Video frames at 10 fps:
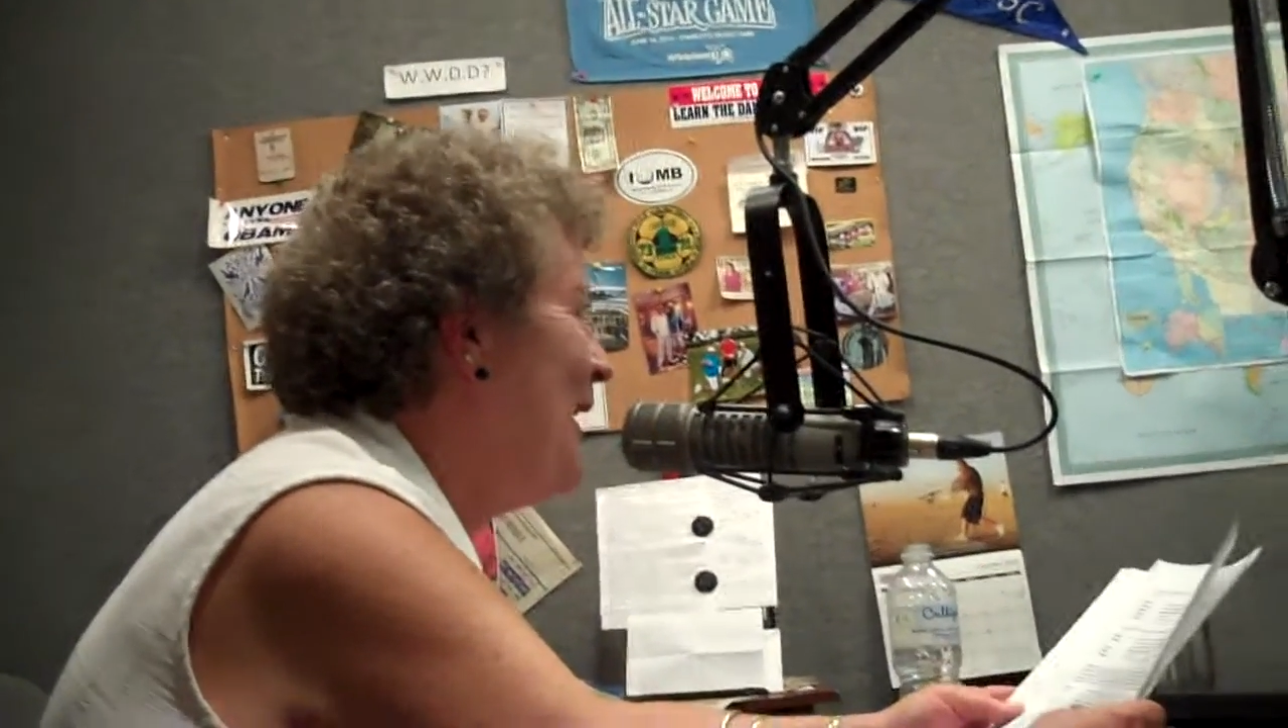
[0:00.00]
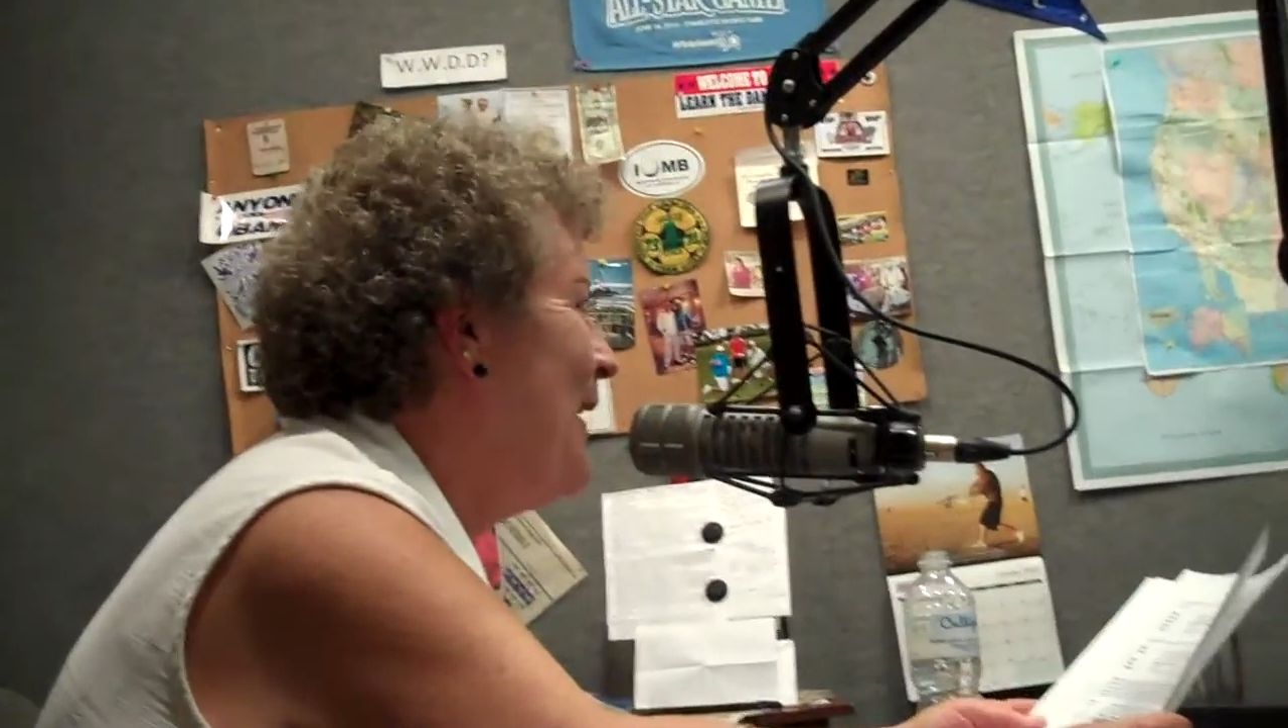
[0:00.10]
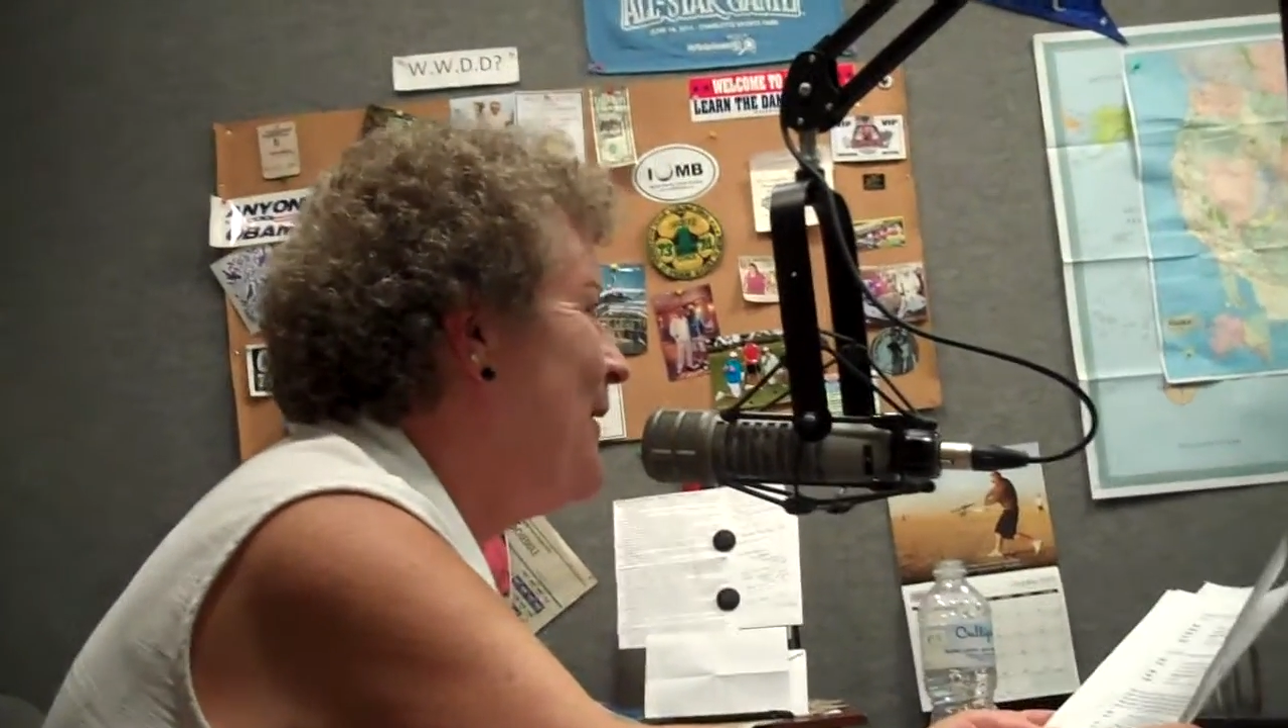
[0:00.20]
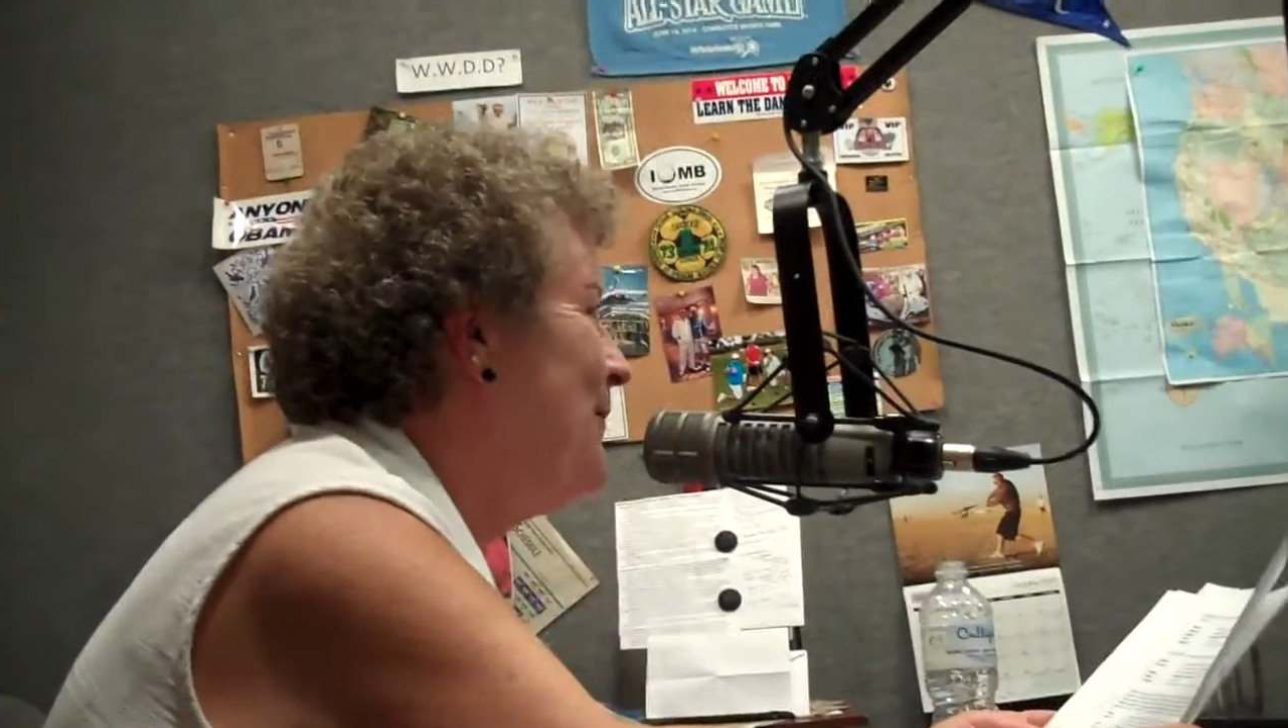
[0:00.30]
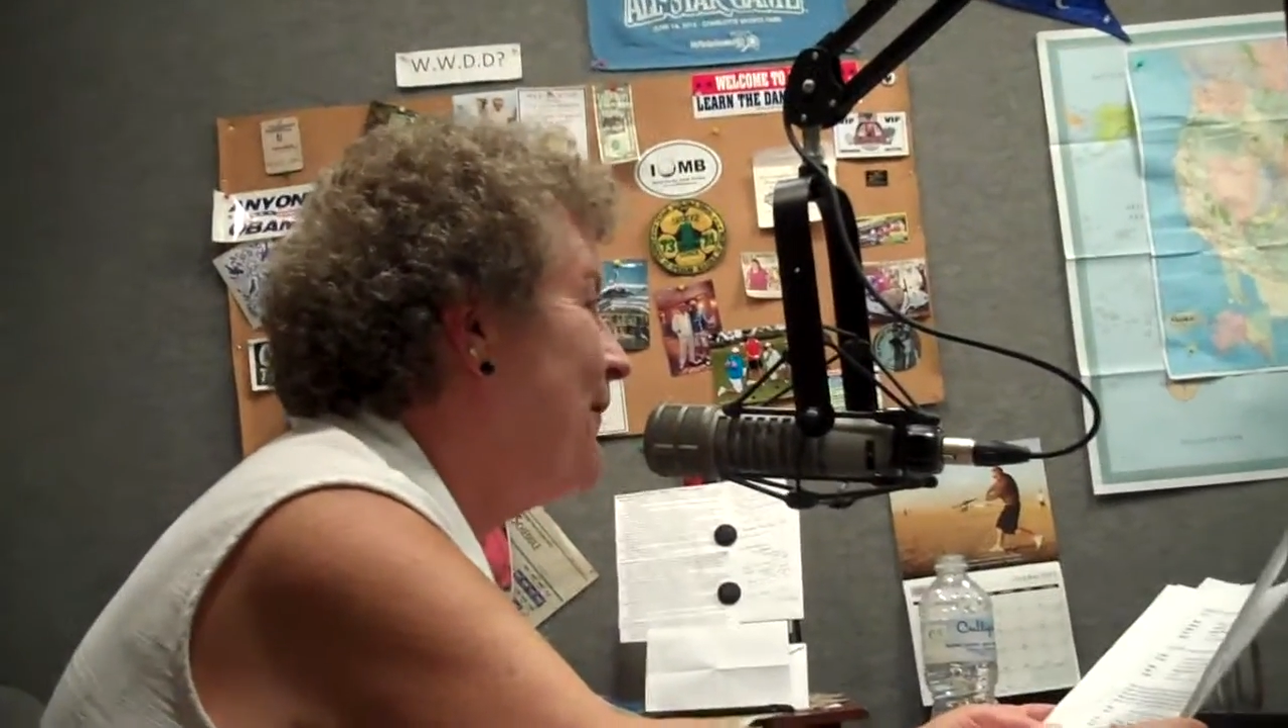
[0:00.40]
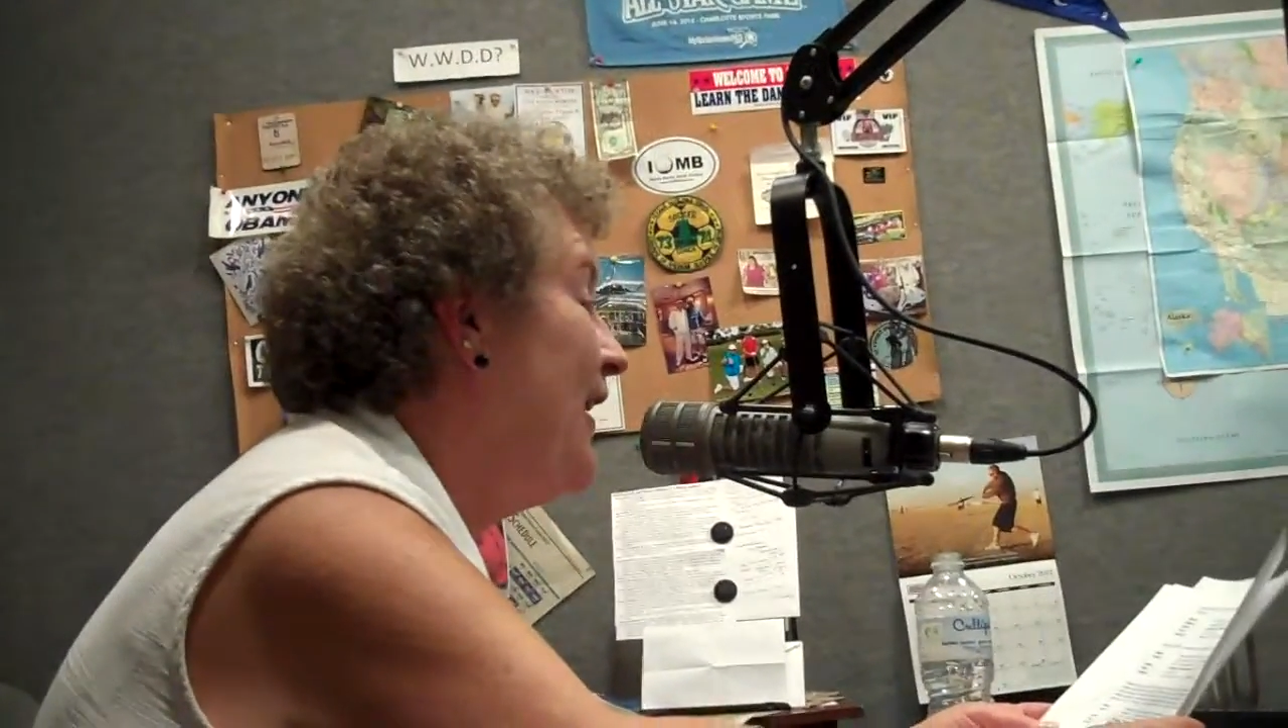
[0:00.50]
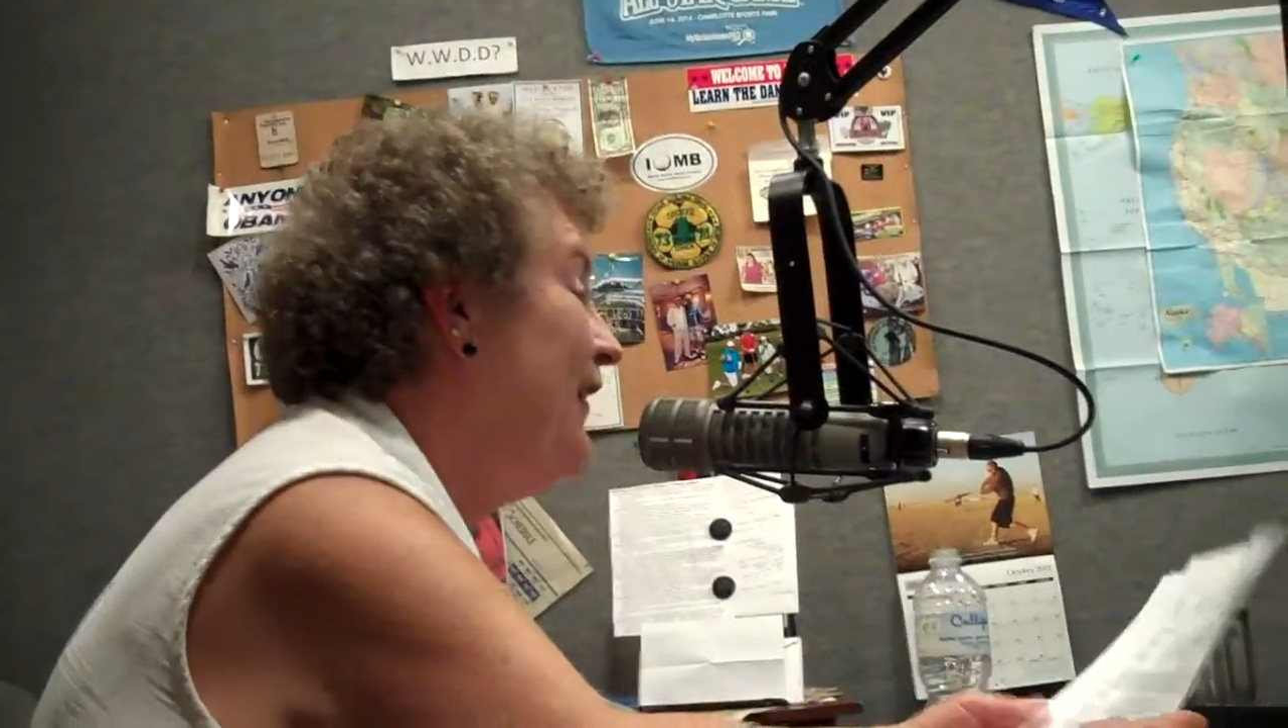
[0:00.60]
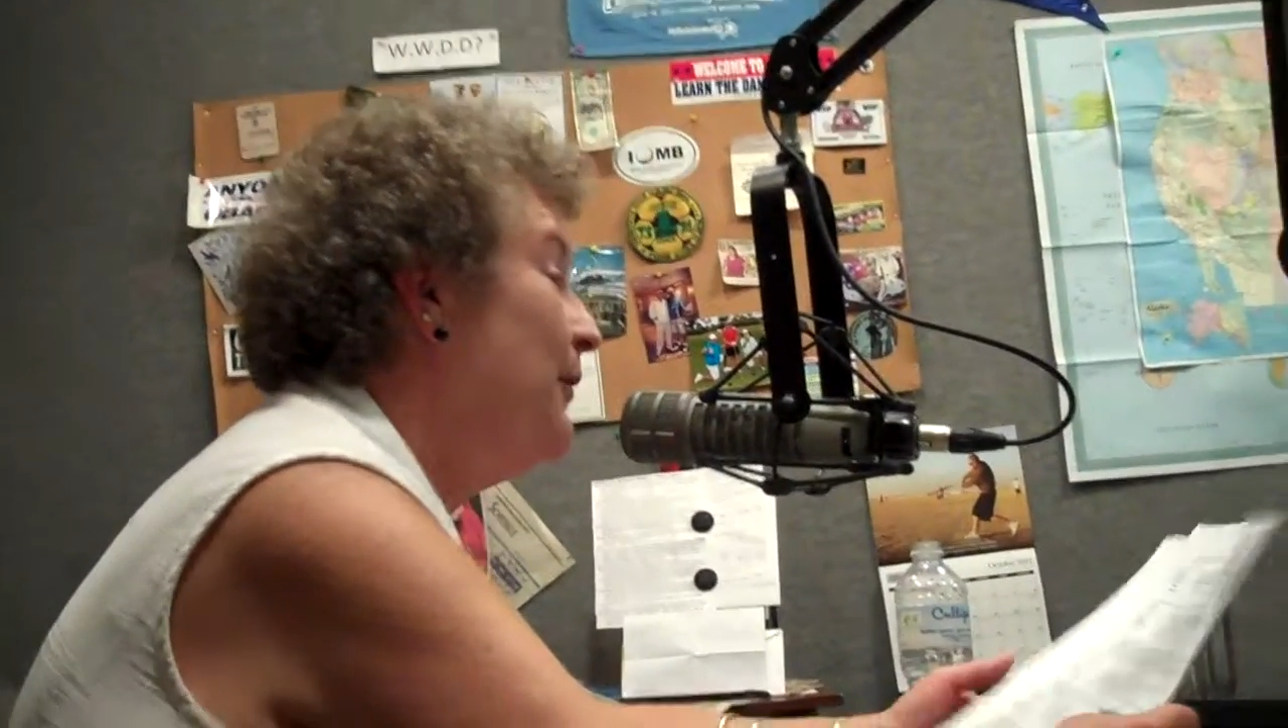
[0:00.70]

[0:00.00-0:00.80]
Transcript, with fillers: Um, and